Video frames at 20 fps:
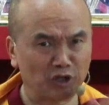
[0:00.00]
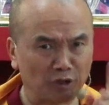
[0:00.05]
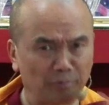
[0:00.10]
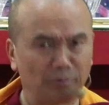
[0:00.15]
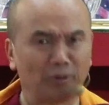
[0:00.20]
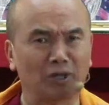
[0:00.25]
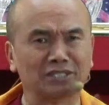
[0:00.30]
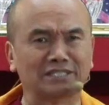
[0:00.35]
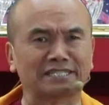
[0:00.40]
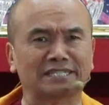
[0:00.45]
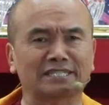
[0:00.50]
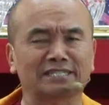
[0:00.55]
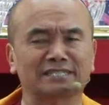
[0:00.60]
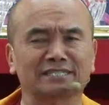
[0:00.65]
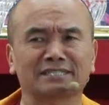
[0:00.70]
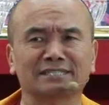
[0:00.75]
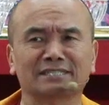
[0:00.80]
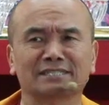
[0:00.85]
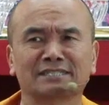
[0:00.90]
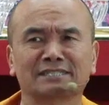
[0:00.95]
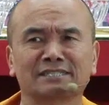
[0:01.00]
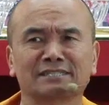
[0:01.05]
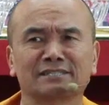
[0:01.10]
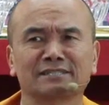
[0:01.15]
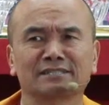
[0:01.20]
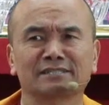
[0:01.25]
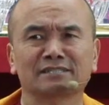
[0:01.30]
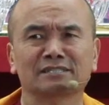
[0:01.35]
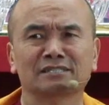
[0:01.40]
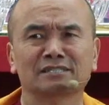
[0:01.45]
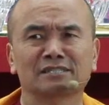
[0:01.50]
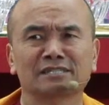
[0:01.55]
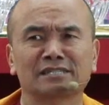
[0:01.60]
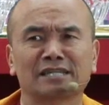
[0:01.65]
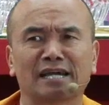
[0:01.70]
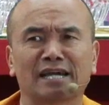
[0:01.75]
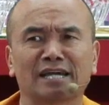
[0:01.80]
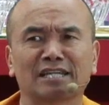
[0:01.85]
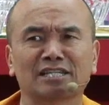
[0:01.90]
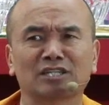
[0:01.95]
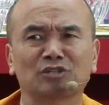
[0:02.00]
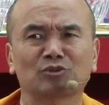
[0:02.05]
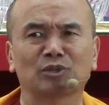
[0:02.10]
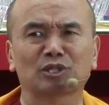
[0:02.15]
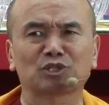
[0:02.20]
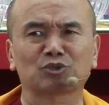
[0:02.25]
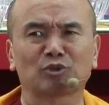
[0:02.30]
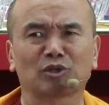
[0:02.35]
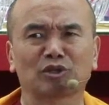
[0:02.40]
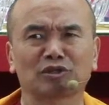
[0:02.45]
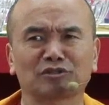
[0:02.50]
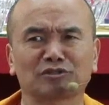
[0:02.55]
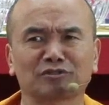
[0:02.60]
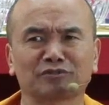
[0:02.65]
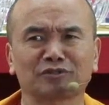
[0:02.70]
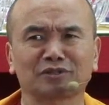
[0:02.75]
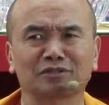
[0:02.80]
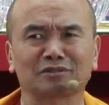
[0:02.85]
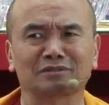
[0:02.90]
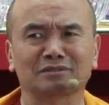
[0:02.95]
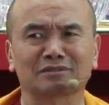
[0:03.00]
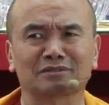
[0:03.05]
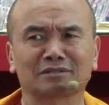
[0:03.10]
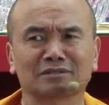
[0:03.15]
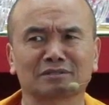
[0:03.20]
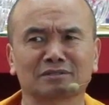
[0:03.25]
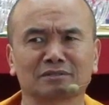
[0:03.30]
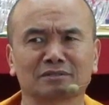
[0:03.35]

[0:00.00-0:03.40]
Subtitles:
your body, entity-wise one is different.